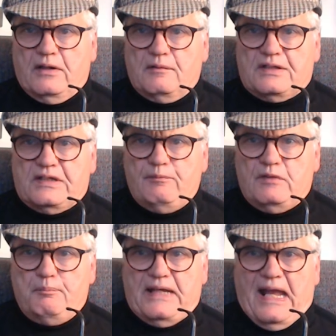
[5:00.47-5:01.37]
seemed a
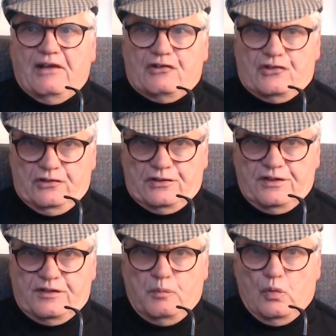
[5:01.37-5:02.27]
bit anxious
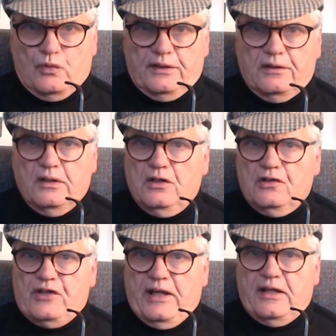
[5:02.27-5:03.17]
this morning,
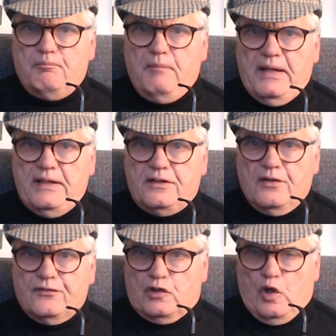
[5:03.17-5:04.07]
Jake had made
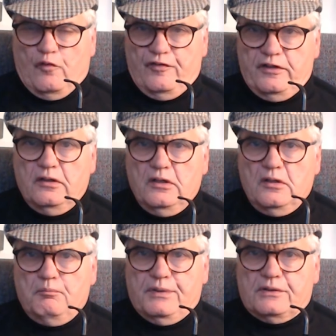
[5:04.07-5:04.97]
the coffee,
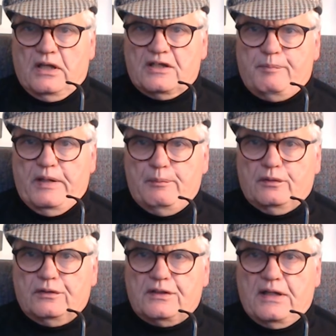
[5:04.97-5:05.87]
but as
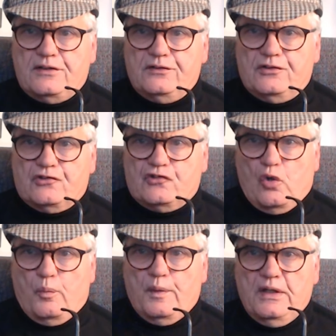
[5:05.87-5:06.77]
people had entered the
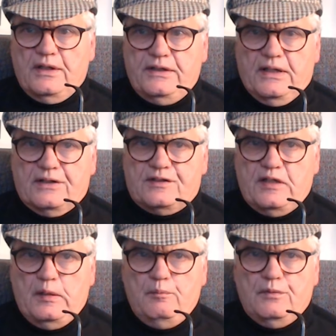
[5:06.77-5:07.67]
shop, he had
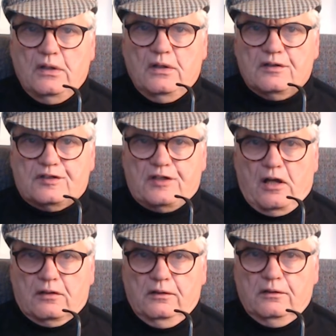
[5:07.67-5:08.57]
seemed
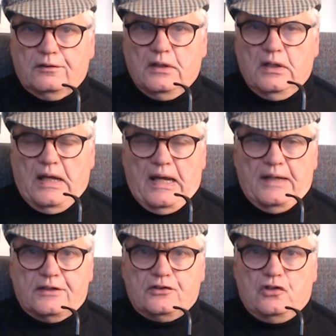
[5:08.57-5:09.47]
startled and
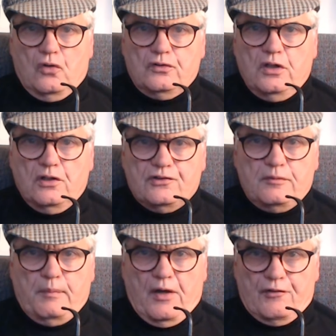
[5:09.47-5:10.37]
had gone to the
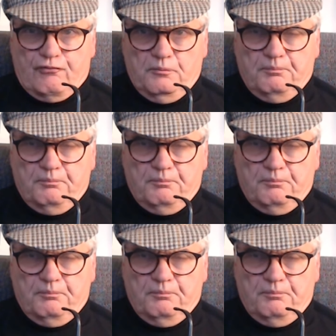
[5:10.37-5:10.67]
bathroom.